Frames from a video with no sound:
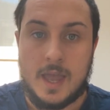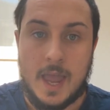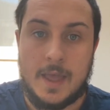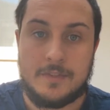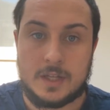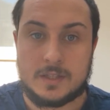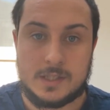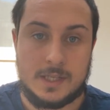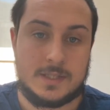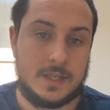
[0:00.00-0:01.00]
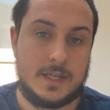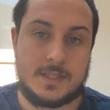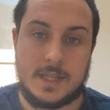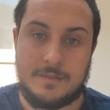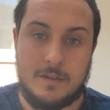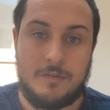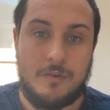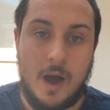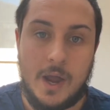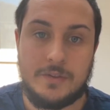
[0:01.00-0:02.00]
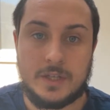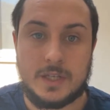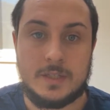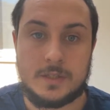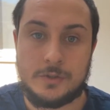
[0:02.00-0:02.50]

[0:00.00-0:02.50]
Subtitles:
And that the insights they will find inside